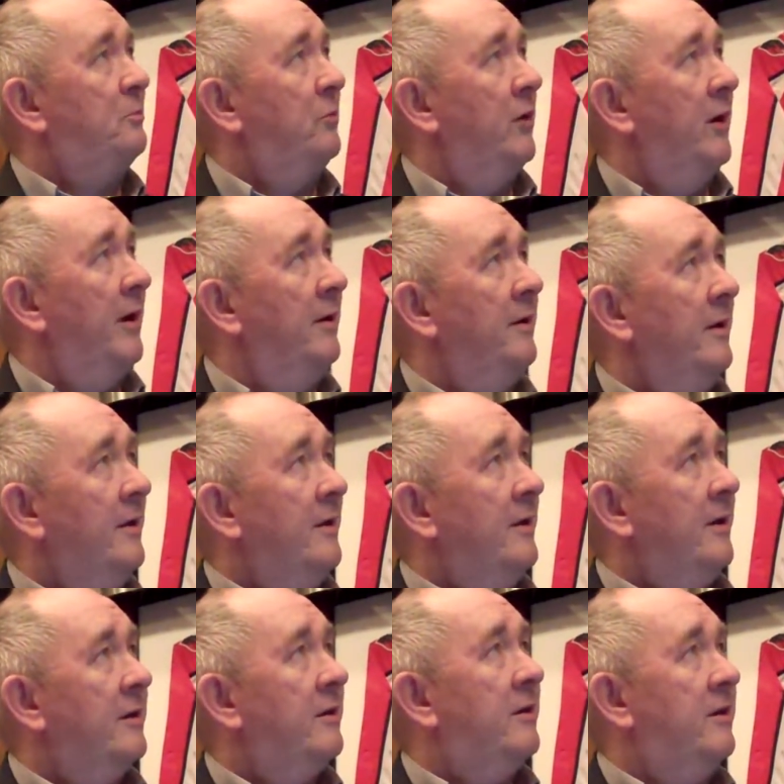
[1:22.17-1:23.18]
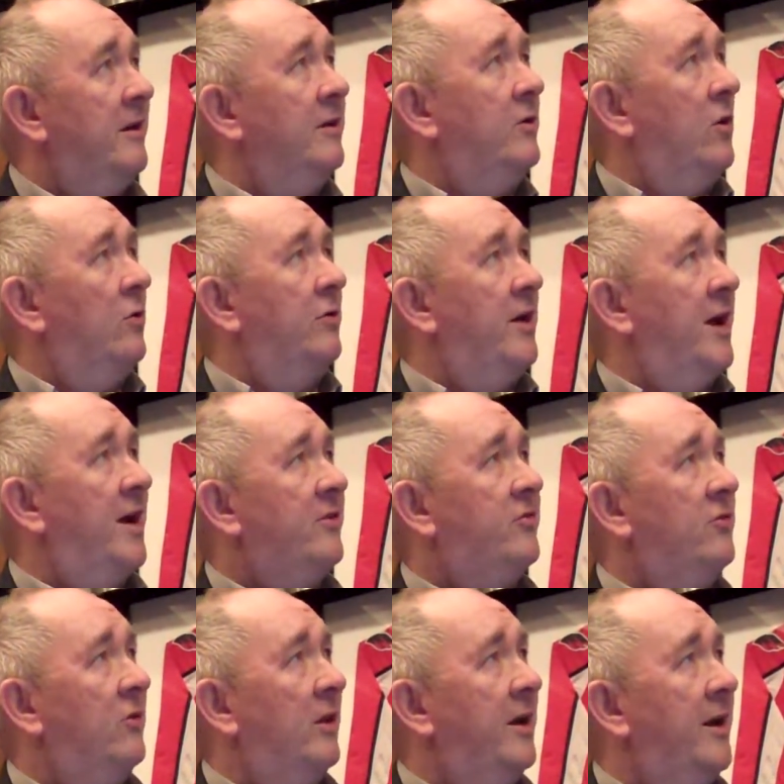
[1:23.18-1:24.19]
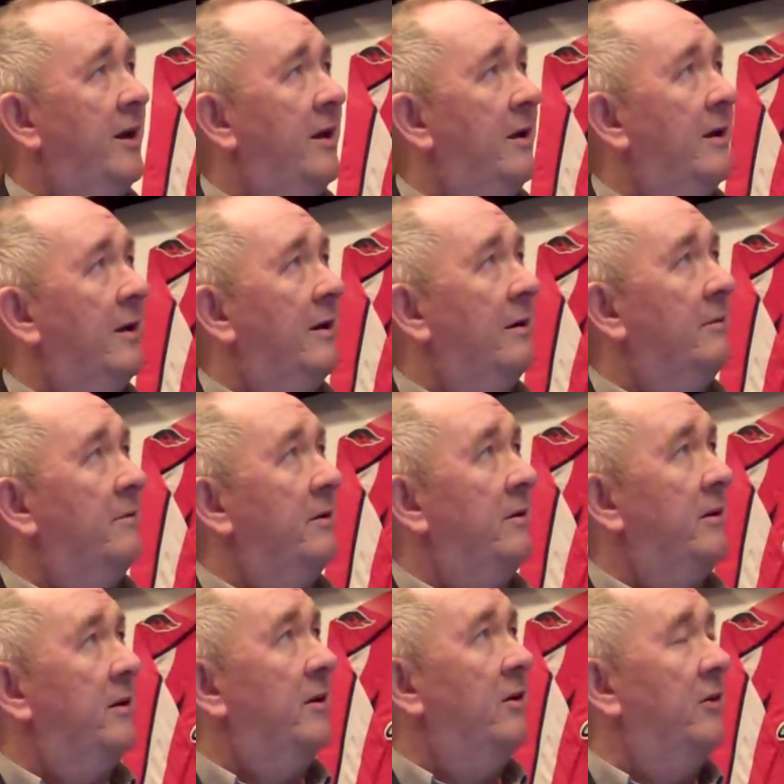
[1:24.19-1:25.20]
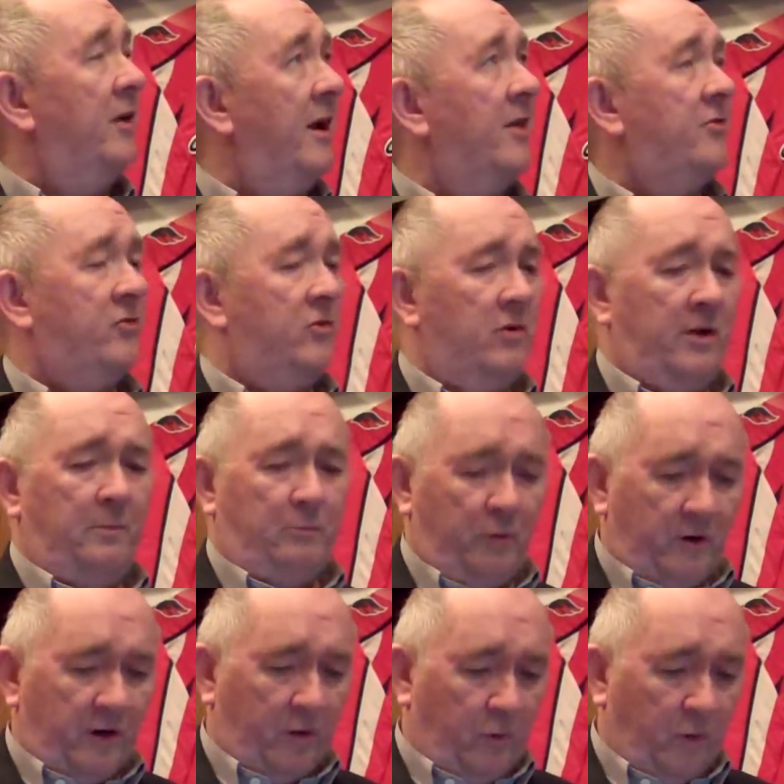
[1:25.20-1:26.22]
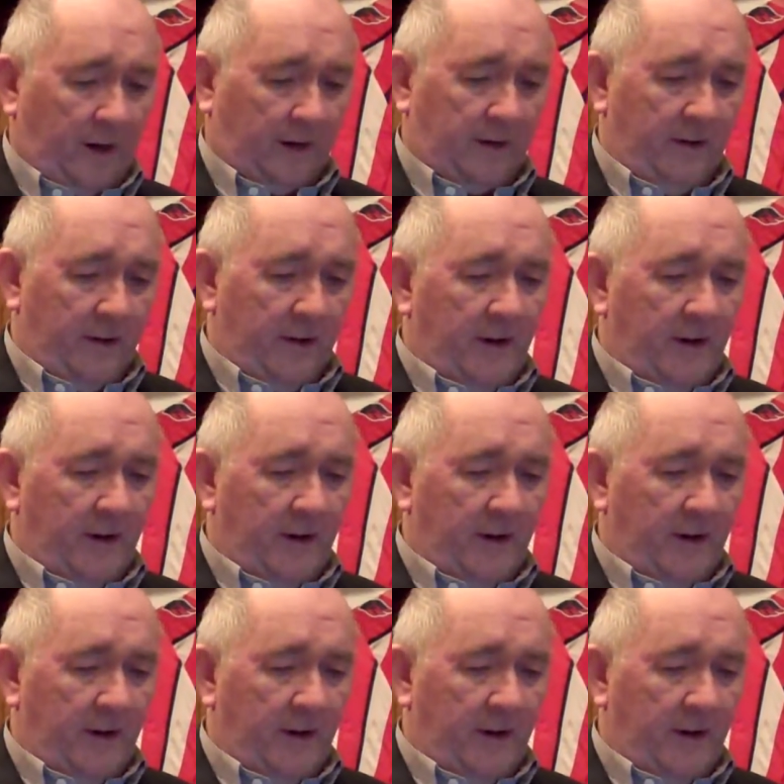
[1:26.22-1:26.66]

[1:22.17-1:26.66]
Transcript: spread, it did go national and uh, international and pretty quick.